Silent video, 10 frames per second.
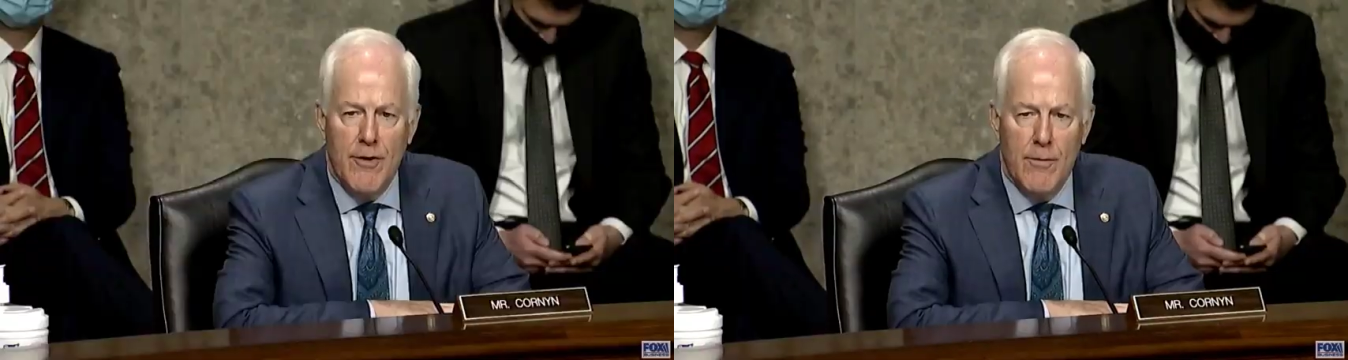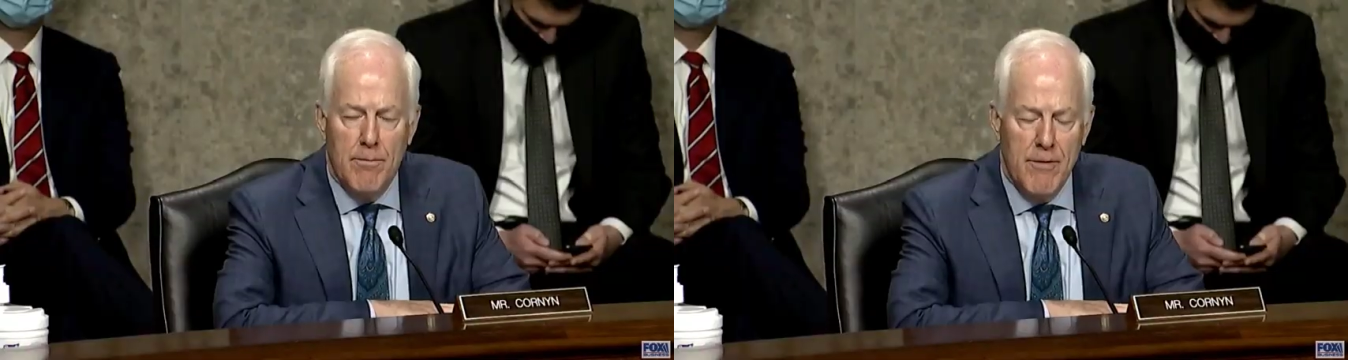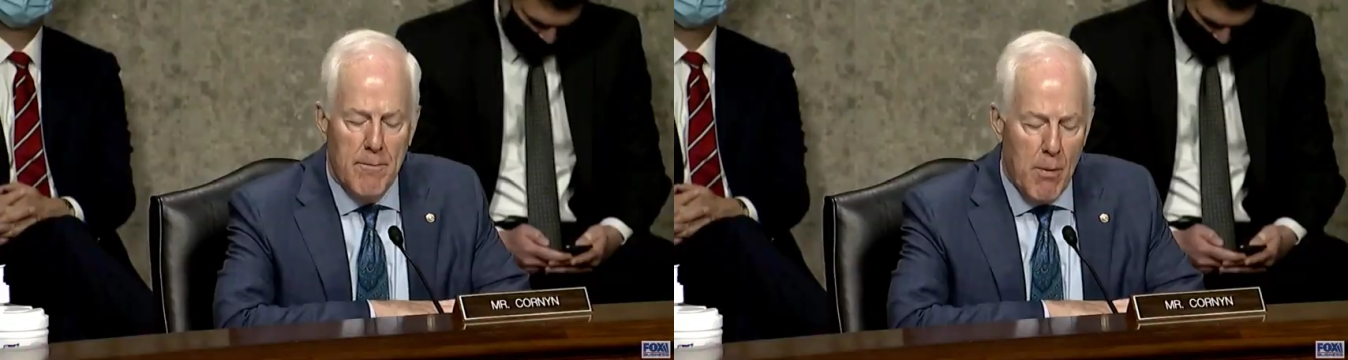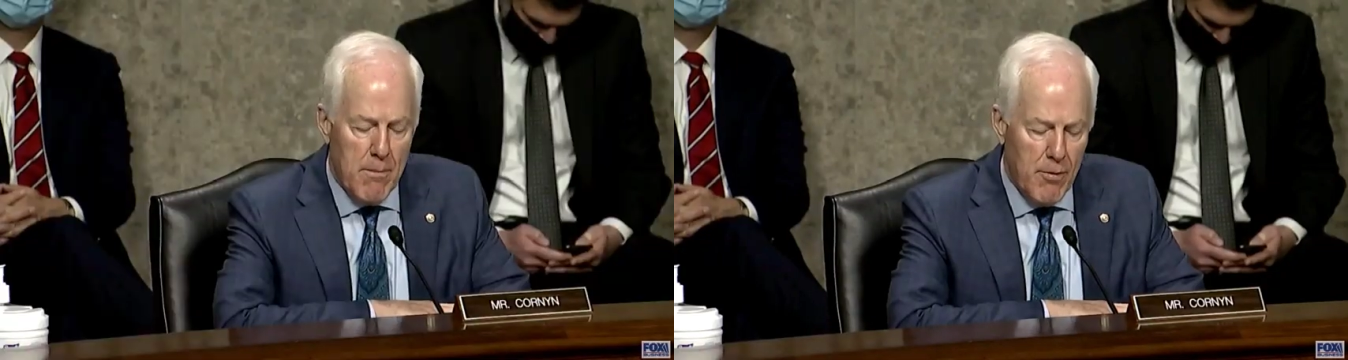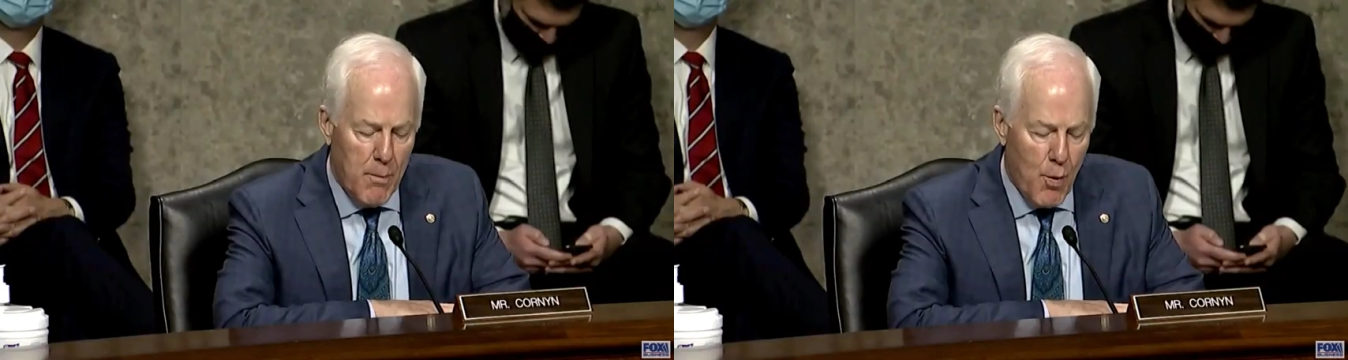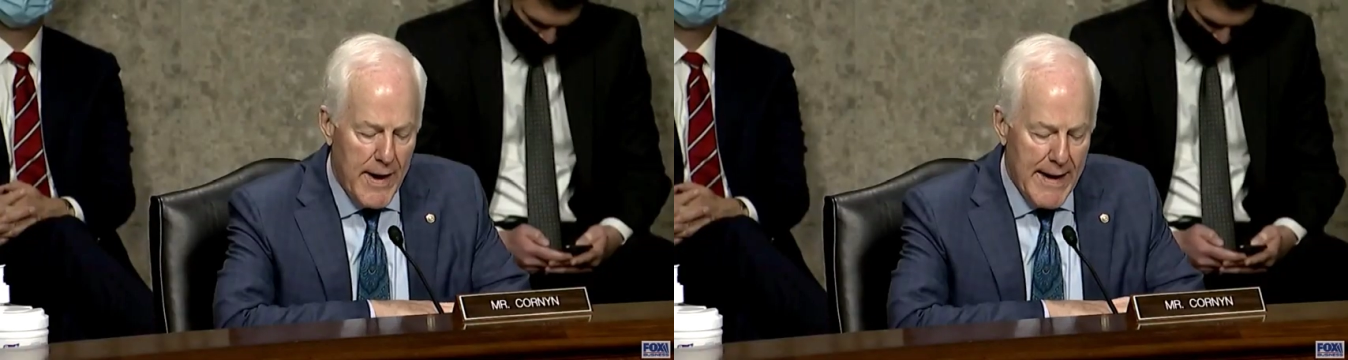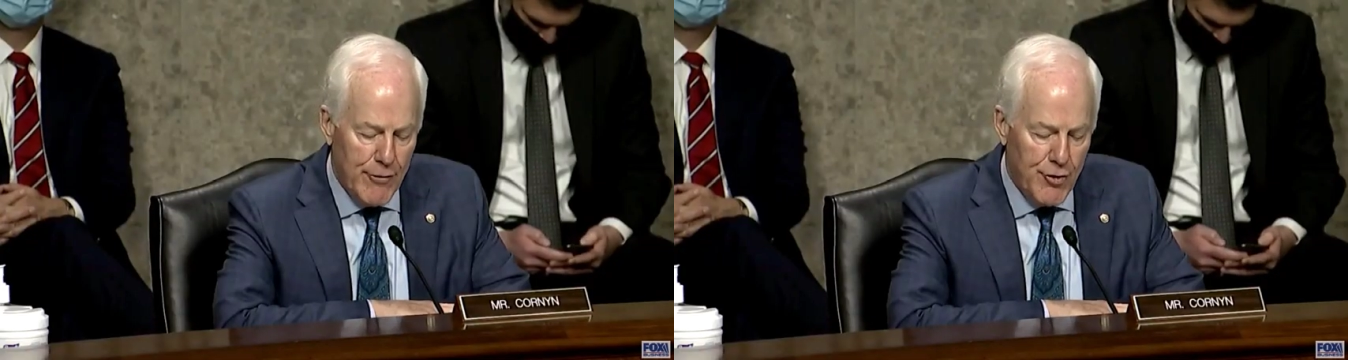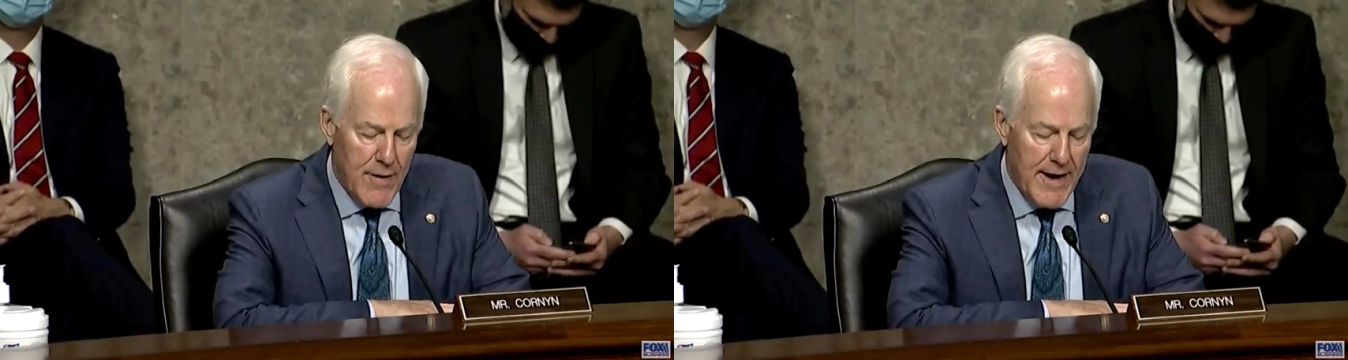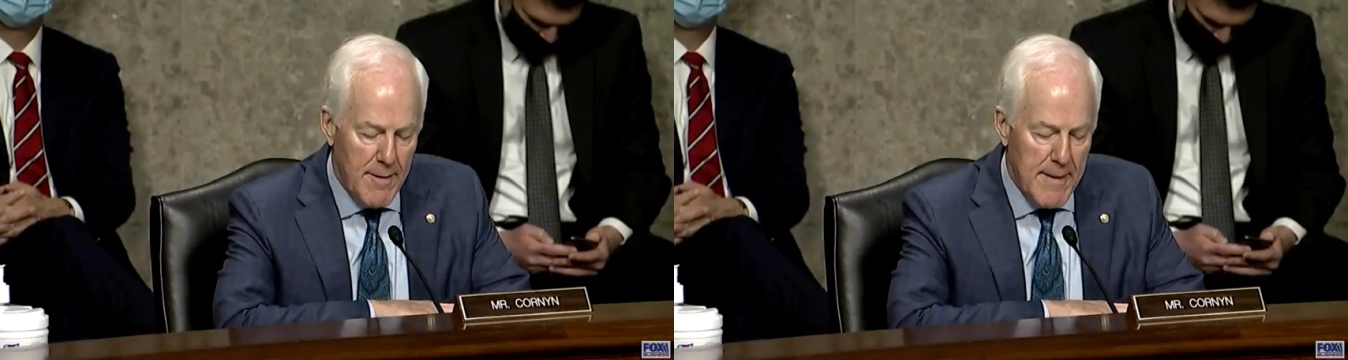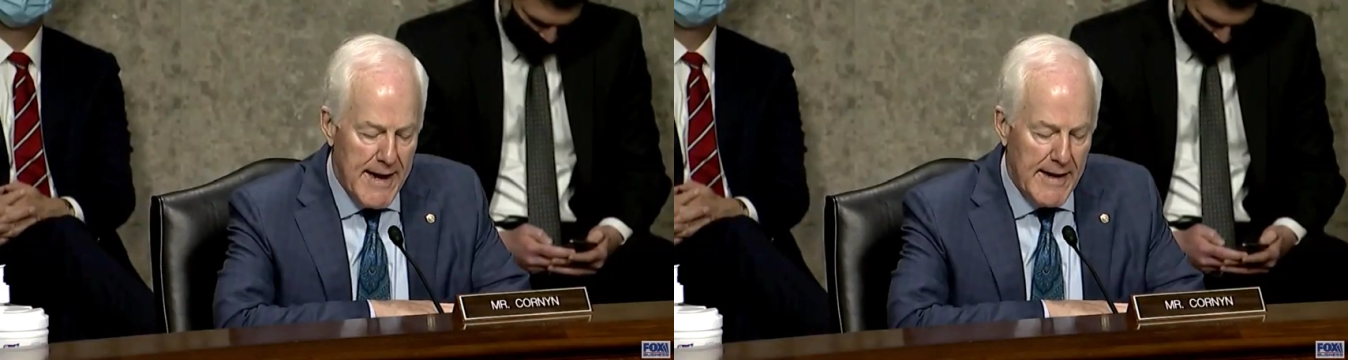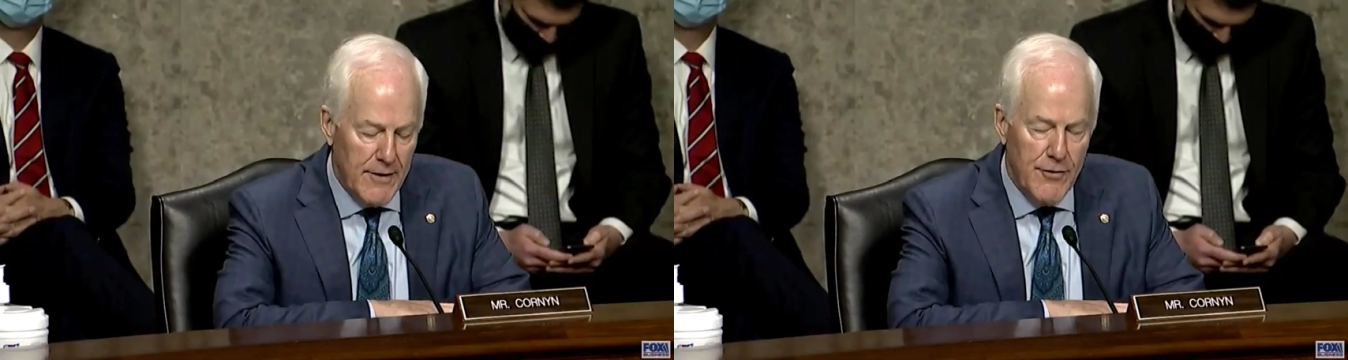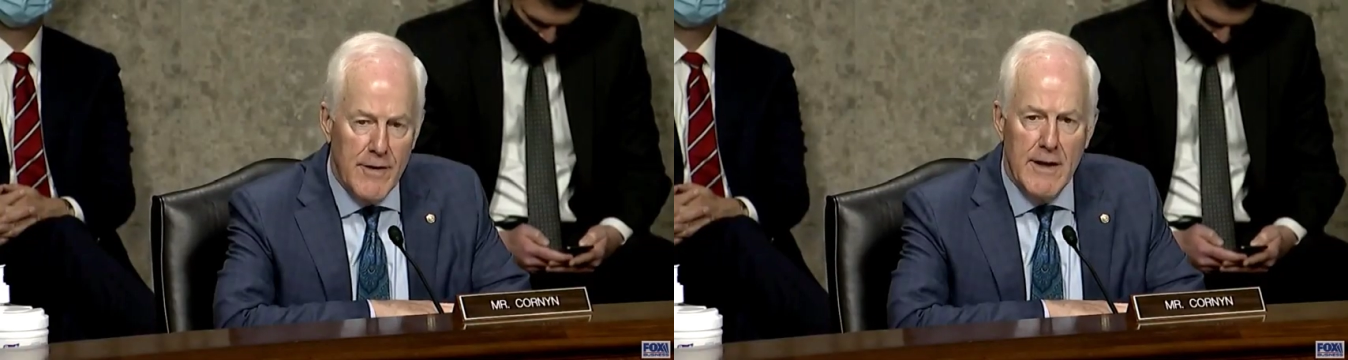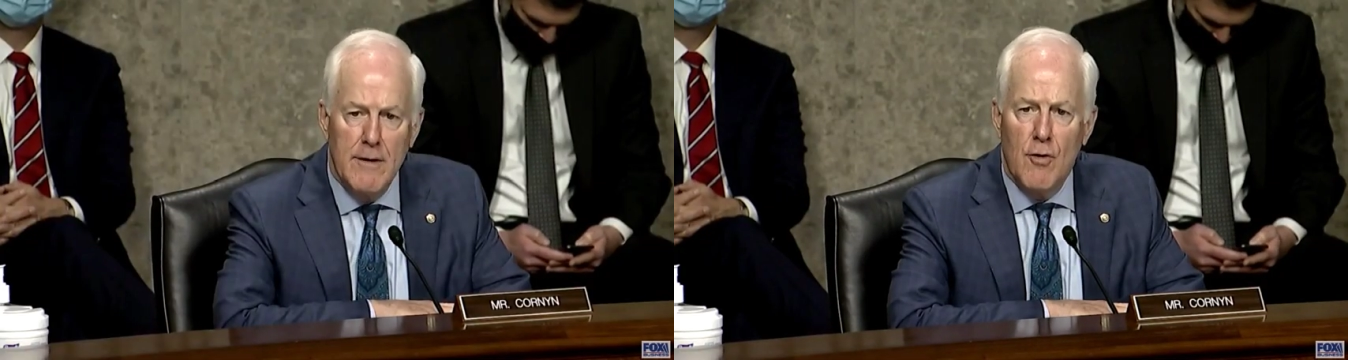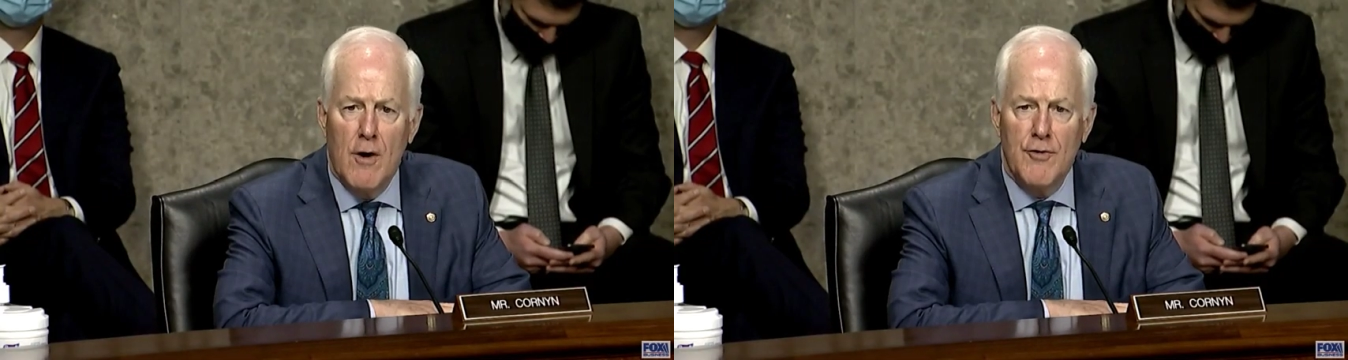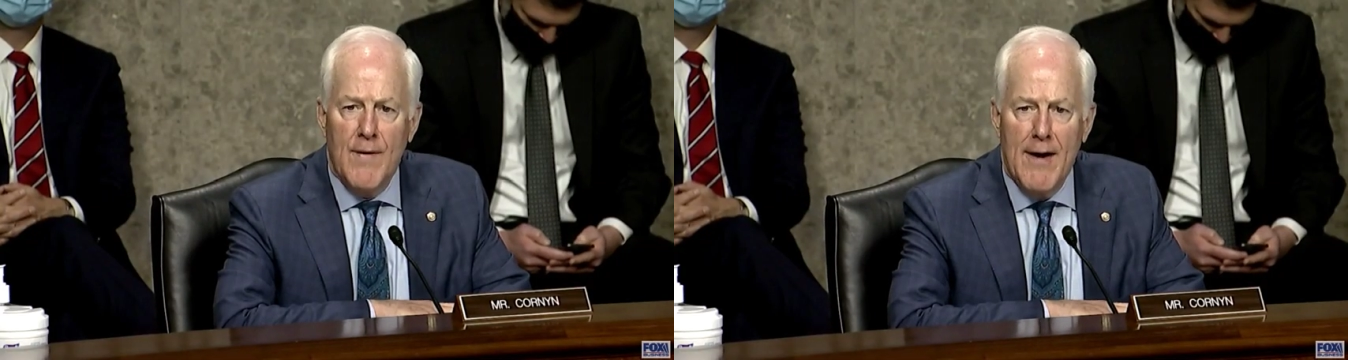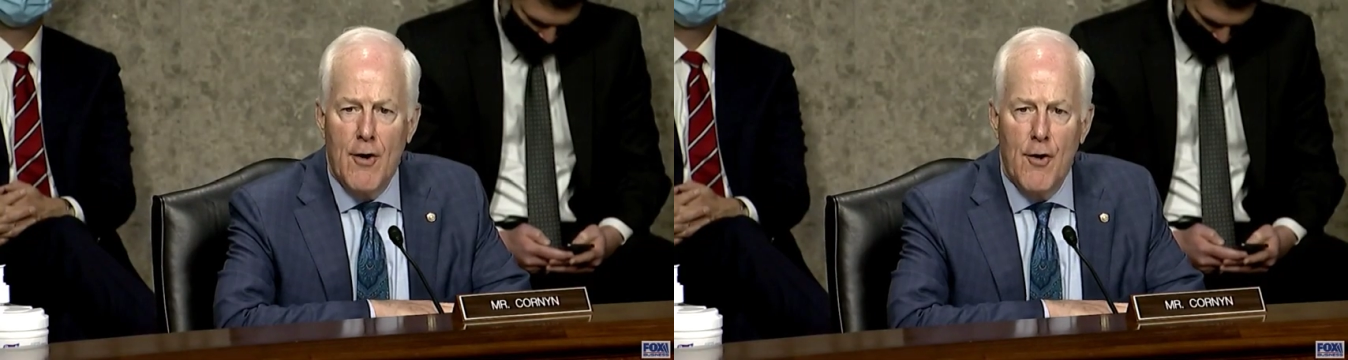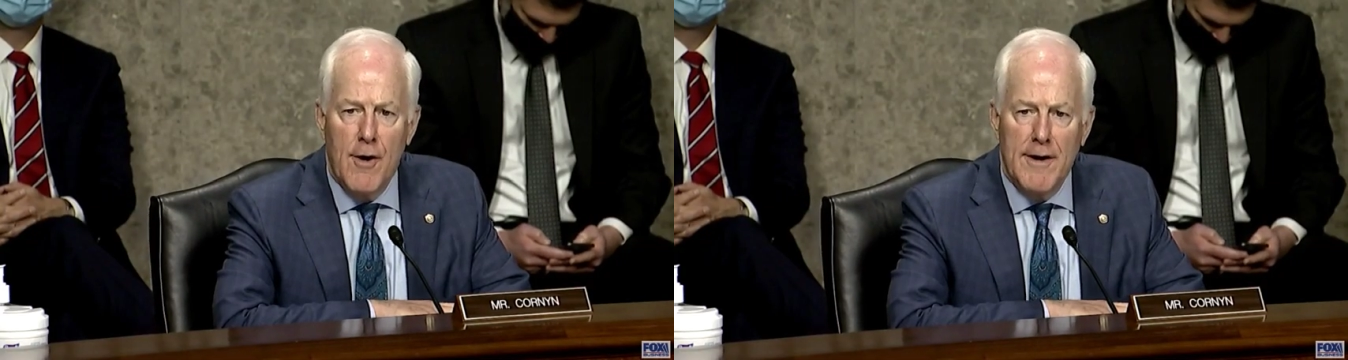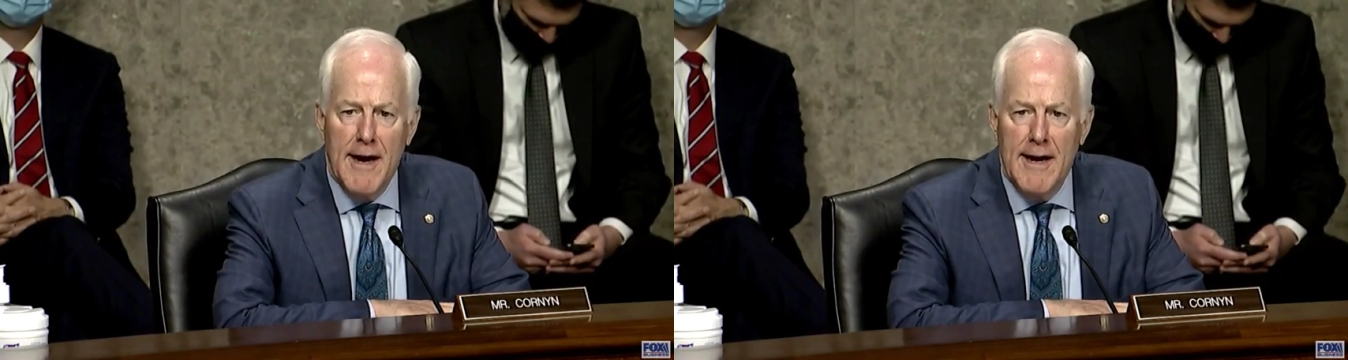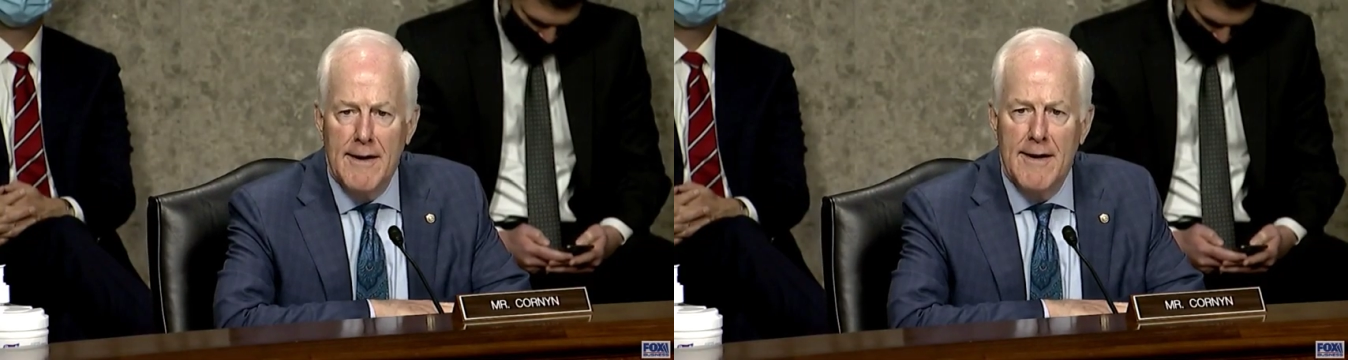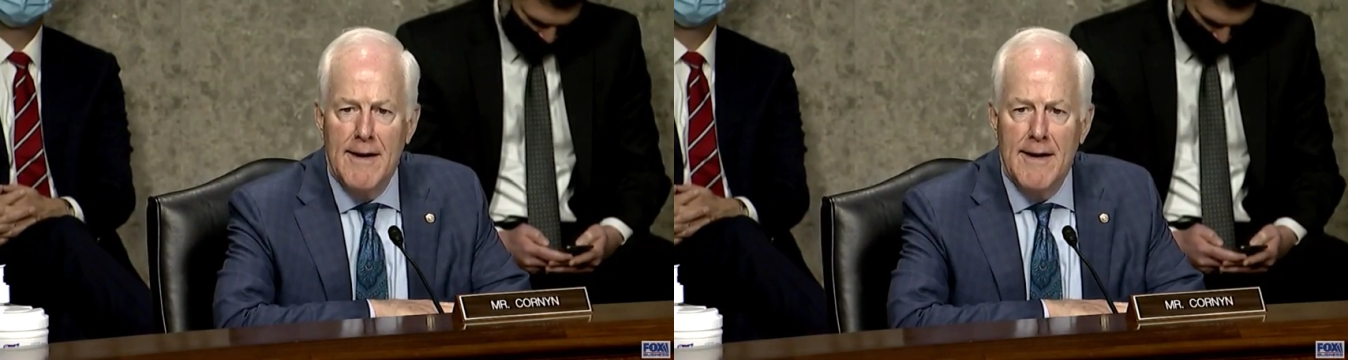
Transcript: you. you. The, the point I was trying to make is the Crossfire Hurricane